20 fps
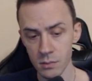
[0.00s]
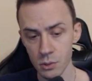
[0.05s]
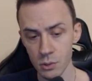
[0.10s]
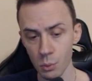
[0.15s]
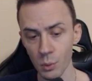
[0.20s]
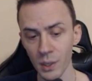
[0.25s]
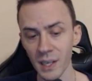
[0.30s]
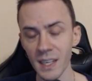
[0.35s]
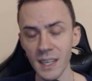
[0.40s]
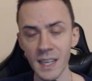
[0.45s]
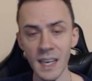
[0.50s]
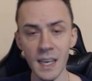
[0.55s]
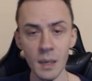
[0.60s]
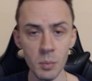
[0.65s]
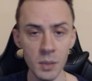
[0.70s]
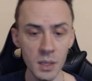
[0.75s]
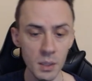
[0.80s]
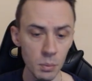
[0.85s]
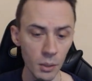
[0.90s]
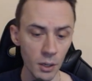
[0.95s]

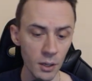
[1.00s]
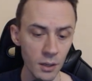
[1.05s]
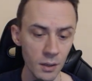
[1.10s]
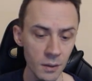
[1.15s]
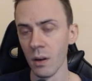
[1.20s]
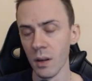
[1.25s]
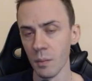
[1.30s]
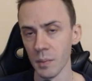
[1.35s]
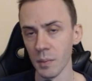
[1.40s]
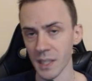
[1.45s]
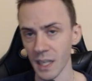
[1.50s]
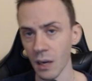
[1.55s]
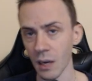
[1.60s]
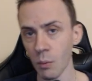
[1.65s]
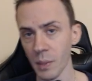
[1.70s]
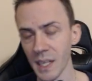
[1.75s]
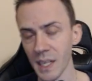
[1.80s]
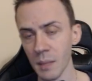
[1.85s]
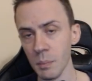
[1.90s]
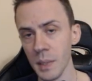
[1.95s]
20k people, but how
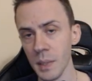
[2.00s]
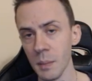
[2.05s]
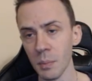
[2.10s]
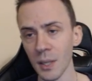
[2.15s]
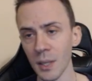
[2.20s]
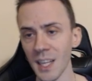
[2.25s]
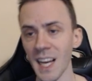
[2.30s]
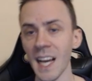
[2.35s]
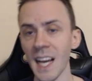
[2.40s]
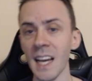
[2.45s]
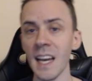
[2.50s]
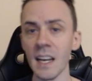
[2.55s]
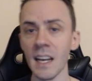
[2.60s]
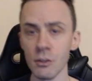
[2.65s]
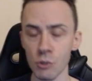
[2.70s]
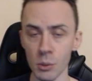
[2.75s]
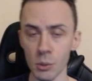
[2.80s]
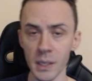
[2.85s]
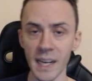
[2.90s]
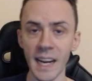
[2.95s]
many people are
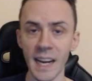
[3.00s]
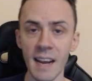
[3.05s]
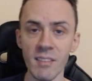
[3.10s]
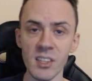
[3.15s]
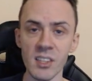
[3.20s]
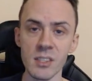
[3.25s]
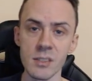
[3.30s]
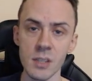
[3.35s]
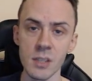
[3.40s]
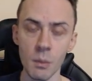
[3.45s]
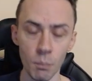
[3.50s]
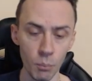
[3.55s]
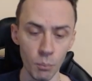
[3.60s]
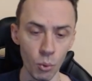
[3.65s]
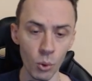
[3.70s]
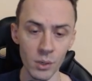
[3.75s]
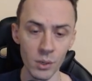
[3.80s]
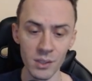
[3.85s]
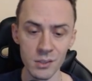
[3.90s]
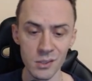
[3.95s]
actually having some
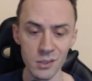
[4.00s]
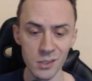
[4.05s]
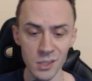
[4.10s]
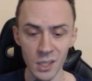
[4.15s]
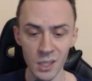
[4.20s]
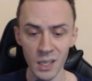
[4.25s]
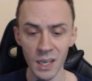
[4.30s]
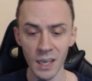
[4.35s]
points,